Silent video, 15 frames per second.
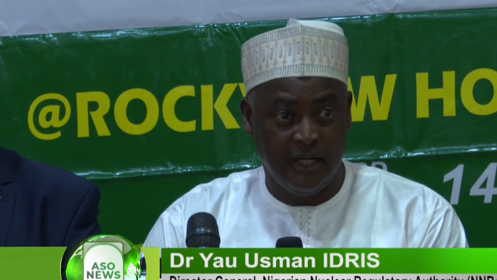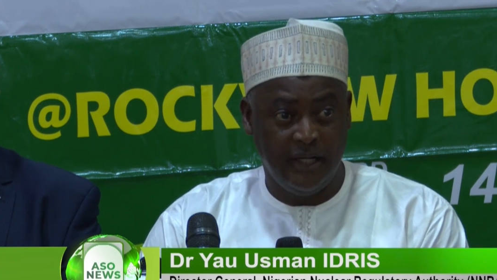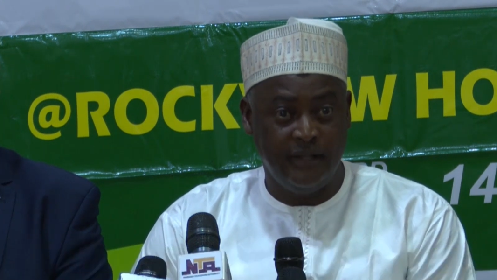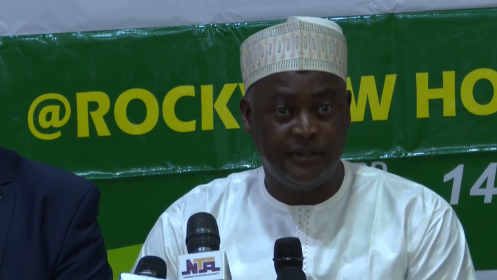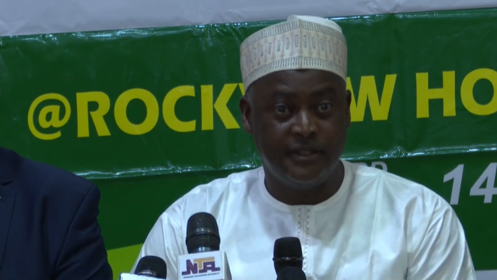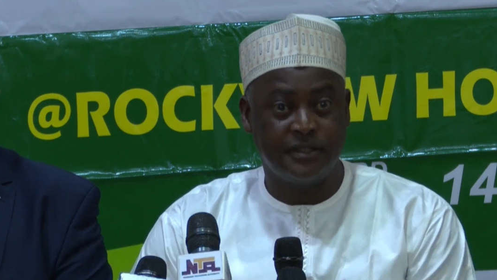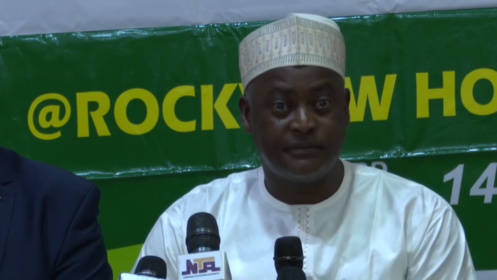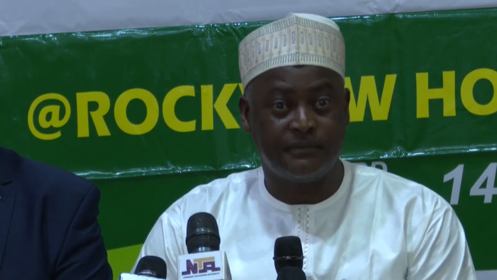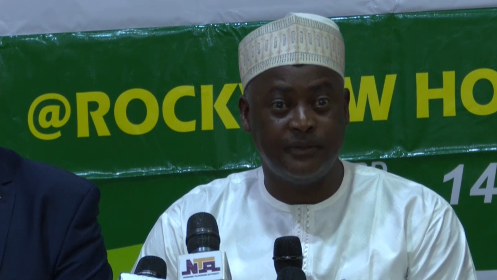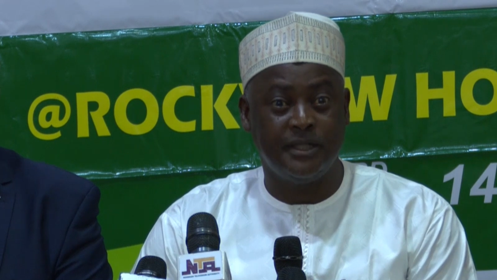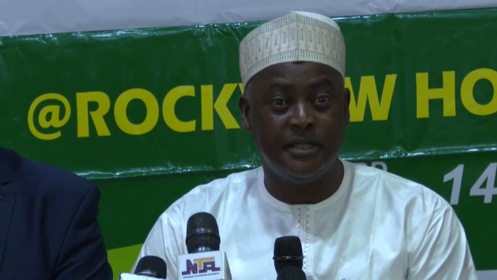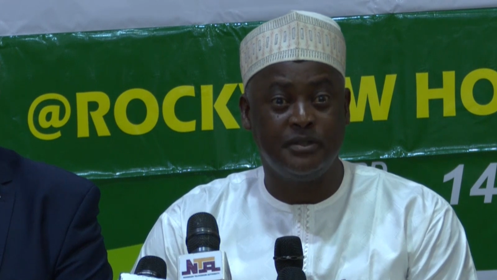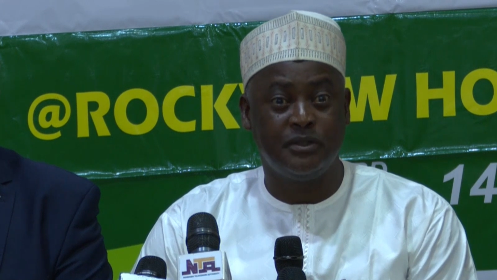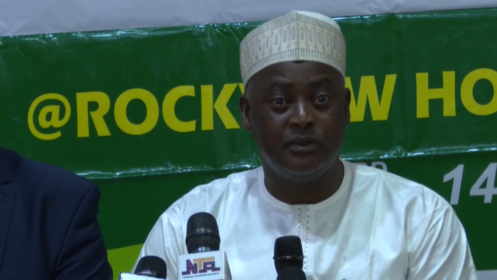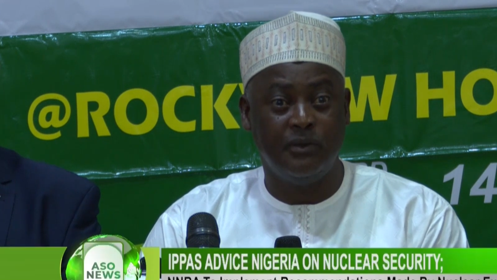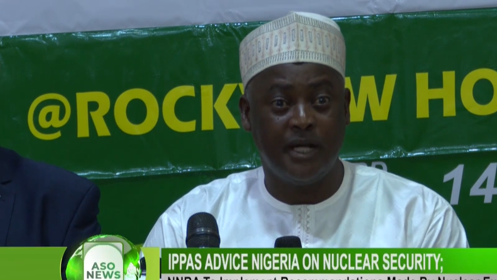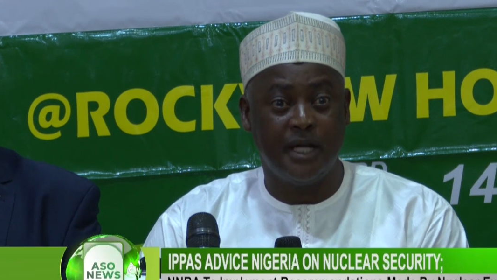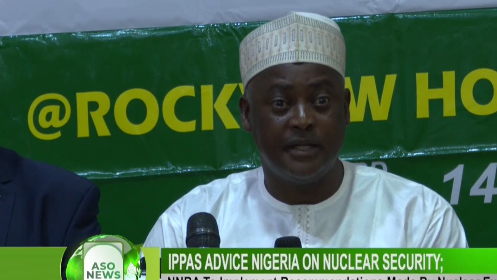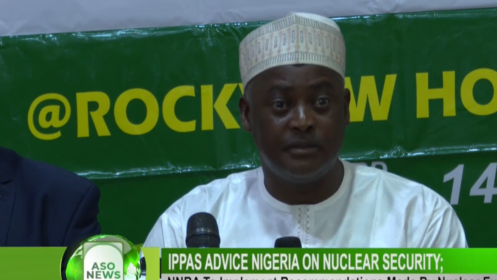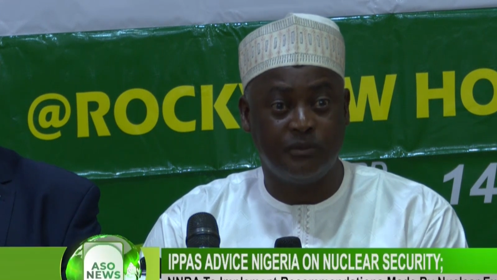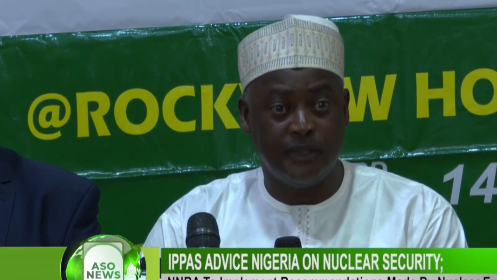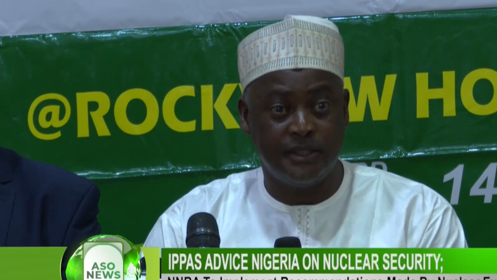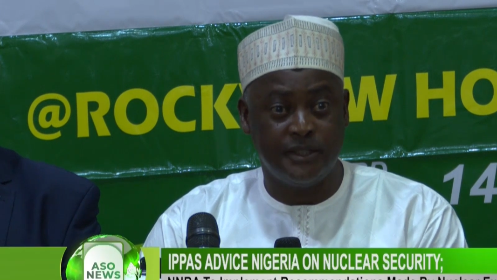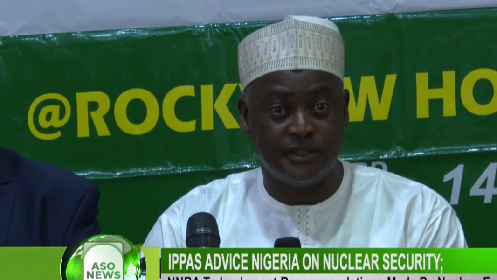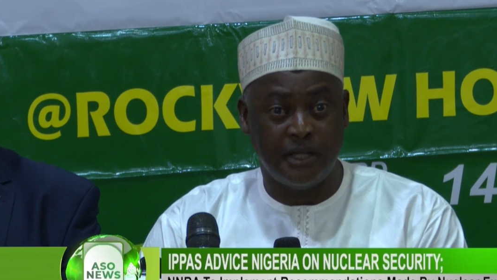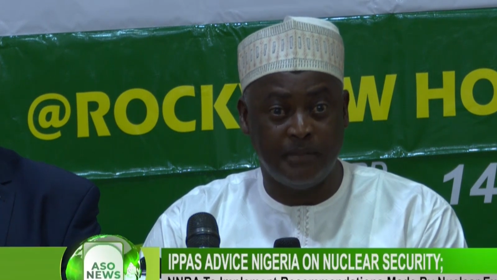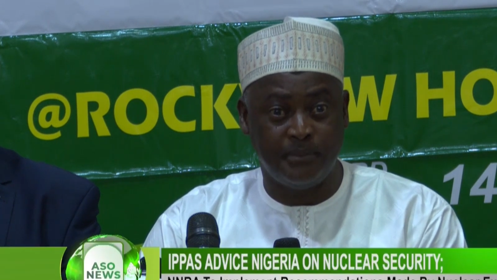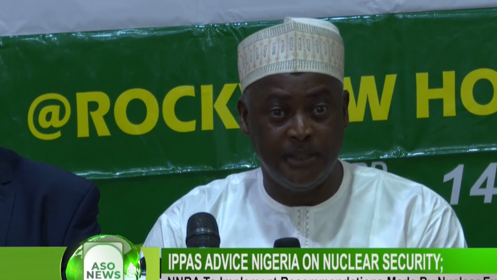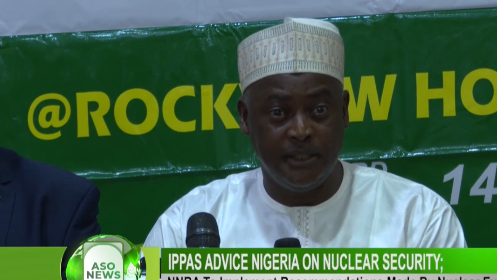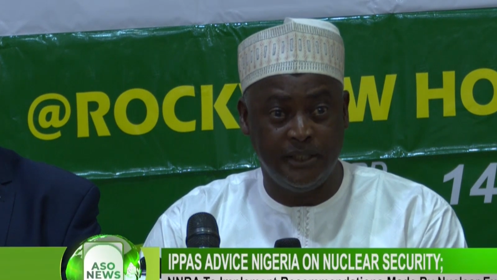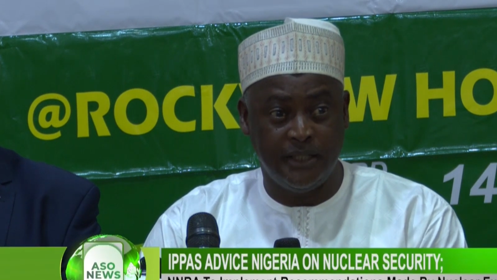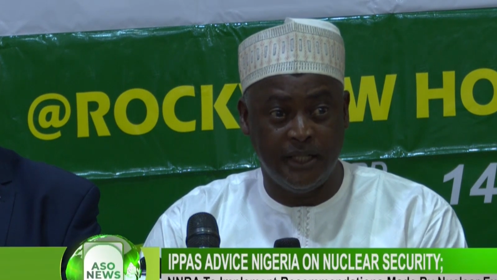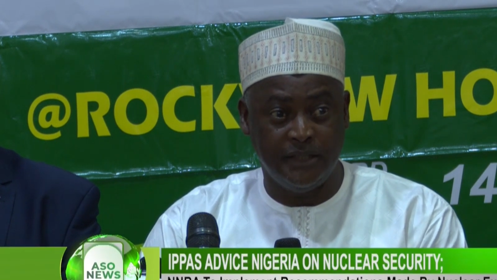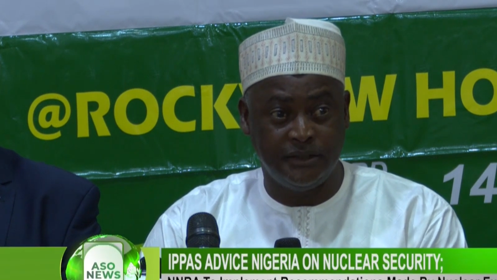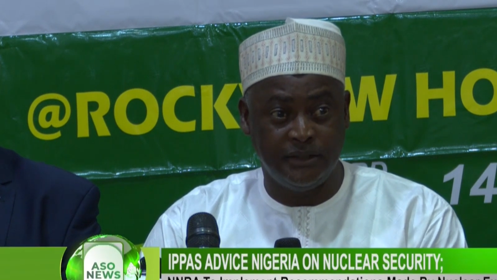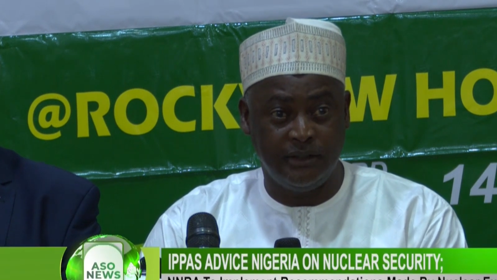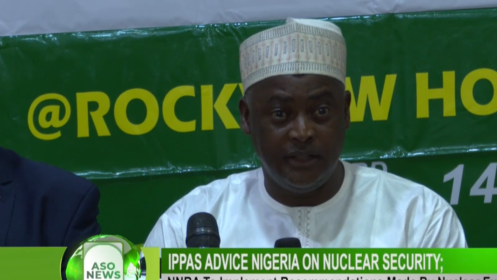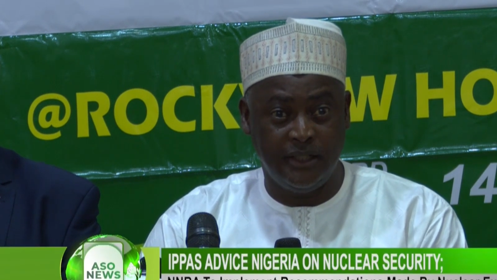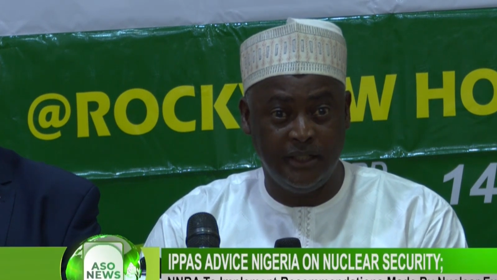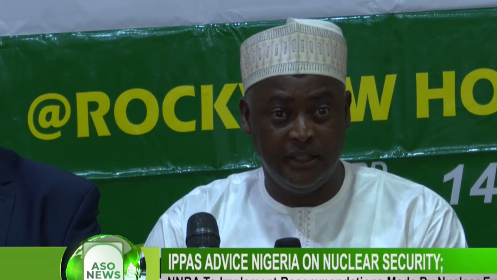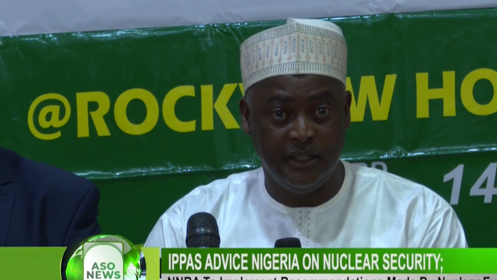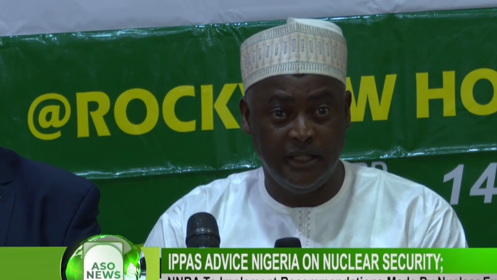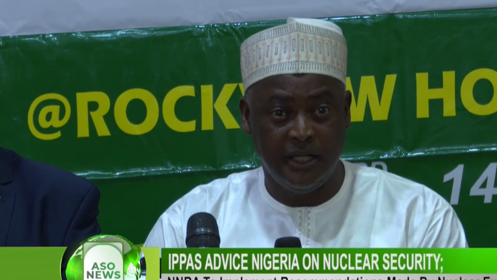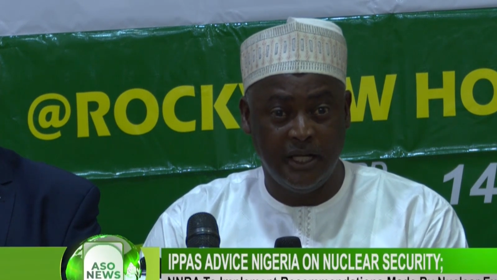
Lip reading: It is for them to look at what is happening in Nigeria